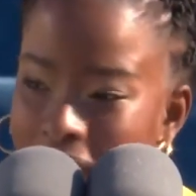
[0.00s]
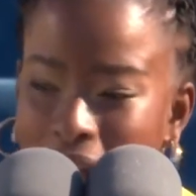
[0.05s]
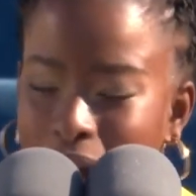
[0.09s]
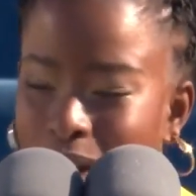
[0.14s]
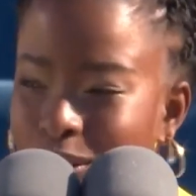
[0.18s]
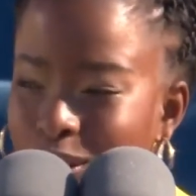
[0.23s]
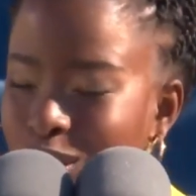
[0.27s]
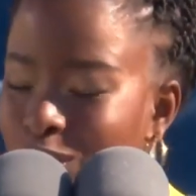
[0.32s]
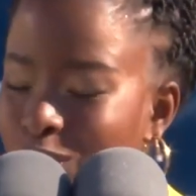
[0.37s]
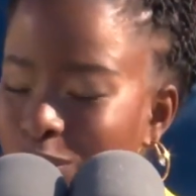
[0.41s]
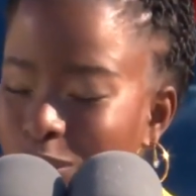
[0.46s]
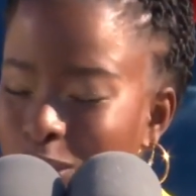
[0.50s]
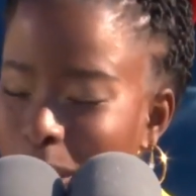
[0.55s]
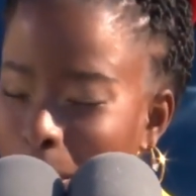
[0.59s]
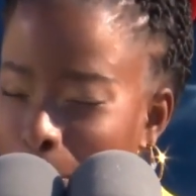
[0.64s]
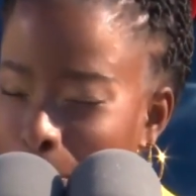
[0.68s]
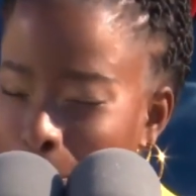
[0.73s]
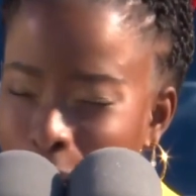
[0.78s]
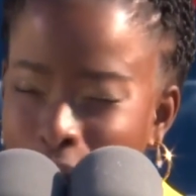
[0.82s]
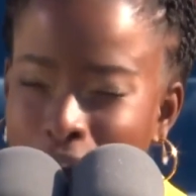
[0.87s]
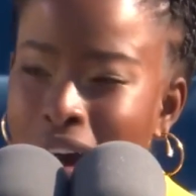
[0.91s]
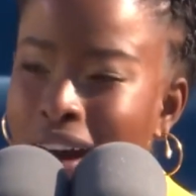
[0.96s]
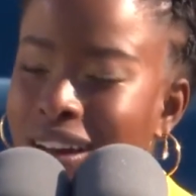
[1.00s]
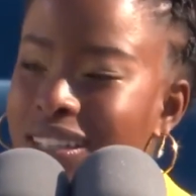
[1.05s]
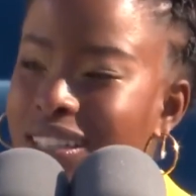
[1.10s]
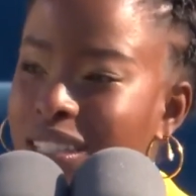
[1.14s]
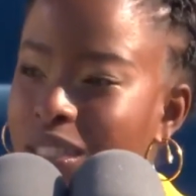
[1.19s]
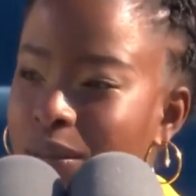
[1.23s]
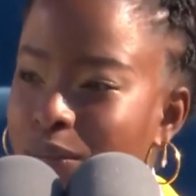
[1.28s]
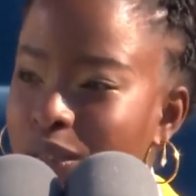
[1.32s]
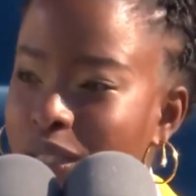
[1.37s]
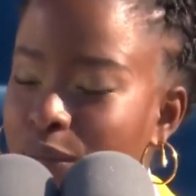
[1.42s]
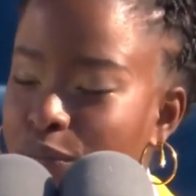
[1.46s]
how could we
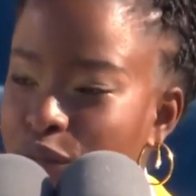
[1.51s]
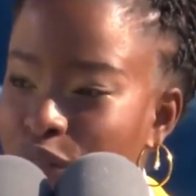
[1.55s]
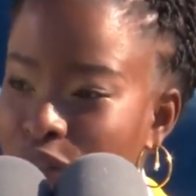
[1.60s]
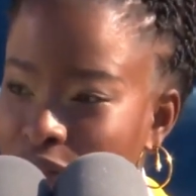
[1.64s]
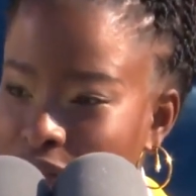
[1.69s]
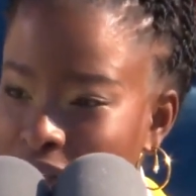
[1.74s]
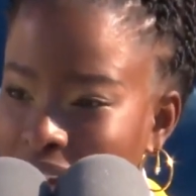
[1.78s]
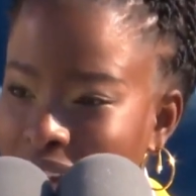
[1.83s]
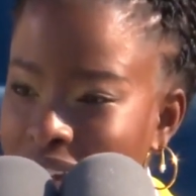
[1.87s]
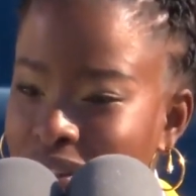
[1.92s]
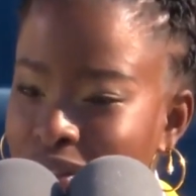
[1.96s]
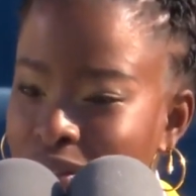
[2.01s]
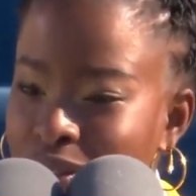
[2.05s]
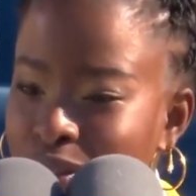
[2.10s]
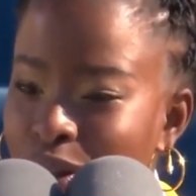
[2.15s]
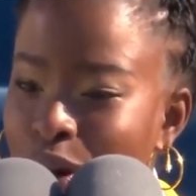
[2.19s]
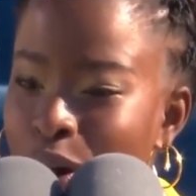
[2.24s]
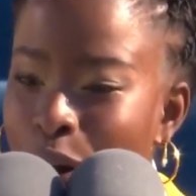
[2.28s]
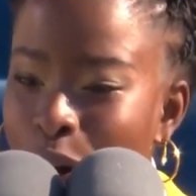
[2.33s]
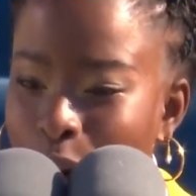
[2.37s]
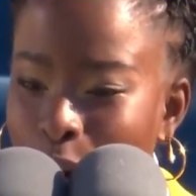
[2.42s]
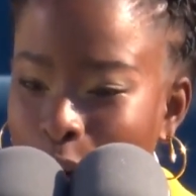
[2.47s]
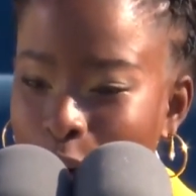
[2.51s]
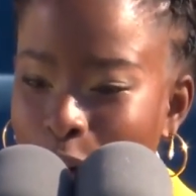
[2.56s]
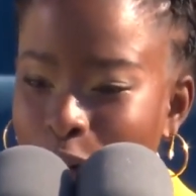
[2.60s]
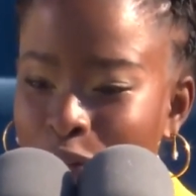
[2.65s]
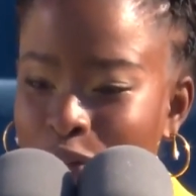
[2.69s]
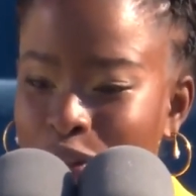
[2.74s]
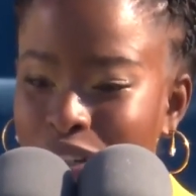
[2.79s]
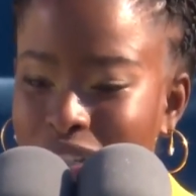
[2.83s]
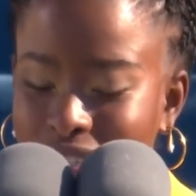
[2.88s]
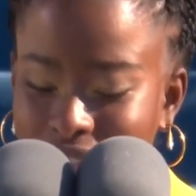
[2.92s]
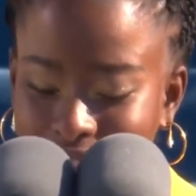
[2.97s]
possibly prevail
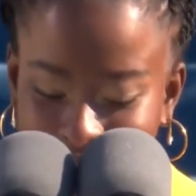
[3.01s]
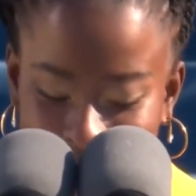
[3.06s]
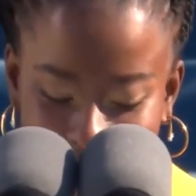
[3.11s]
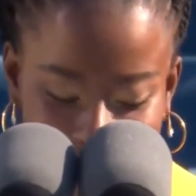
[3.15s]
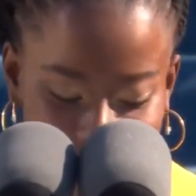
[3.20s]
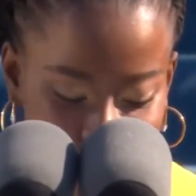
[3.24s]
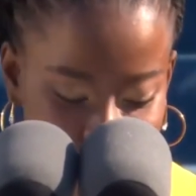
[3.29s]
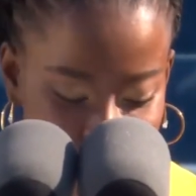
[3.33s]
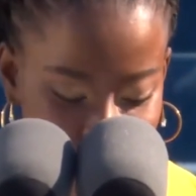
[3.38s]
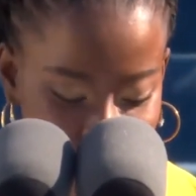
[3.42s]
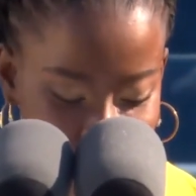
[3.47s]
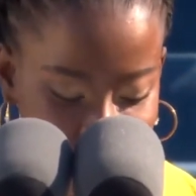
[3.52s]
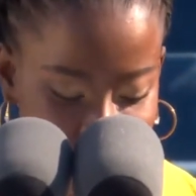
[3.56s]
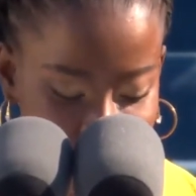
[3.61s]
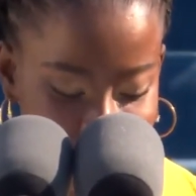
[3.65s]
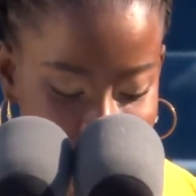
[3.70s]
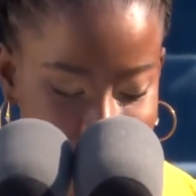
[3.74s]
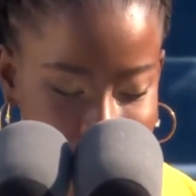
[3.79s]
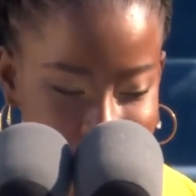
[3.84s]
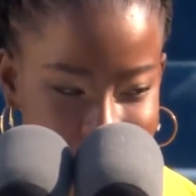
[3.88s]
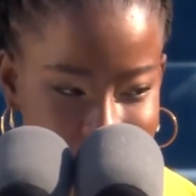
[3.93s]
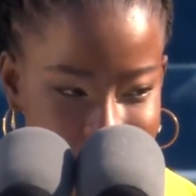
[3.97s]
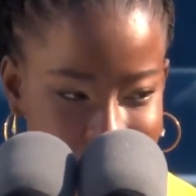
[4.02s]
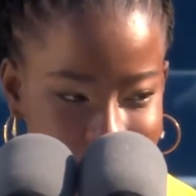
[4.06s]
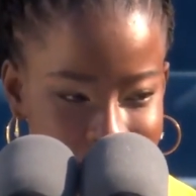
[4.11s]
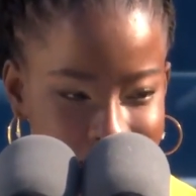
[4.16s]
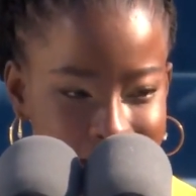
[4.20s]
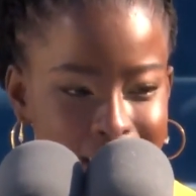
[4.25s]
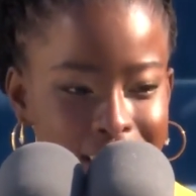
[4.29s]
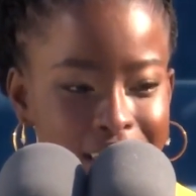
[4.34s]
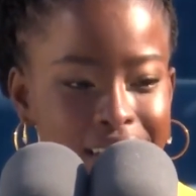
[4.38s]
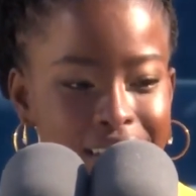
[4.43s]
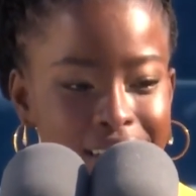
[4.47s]
over catastrophe?
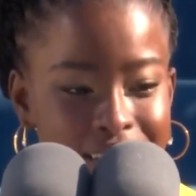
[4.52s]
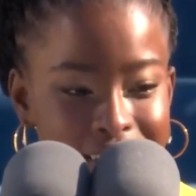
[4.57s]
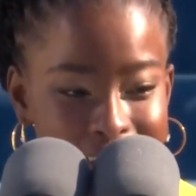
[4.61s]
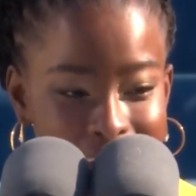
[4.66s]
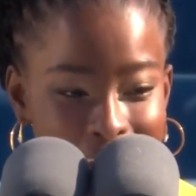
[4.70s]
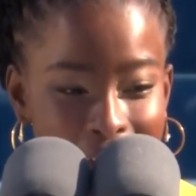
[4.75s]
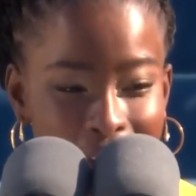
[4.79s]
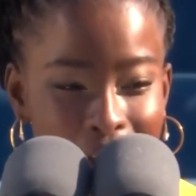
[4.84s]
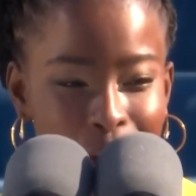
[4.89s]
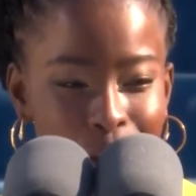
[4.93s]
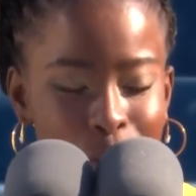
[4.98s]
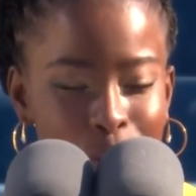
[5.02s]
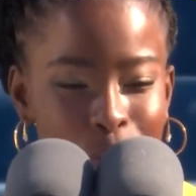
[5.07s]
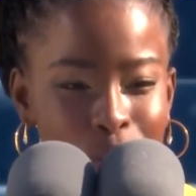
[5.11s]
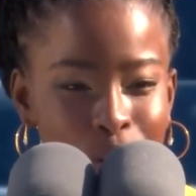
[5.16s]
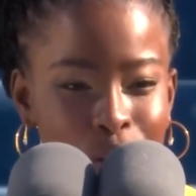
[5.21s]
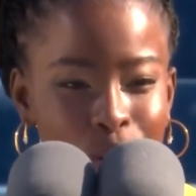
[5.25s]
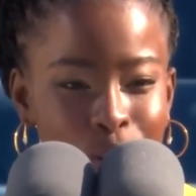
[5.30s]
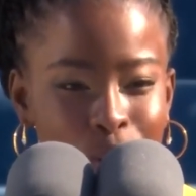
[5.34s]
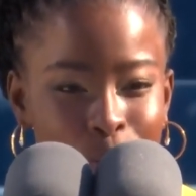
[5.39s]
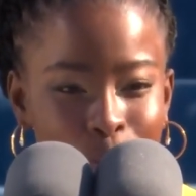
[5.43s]
Now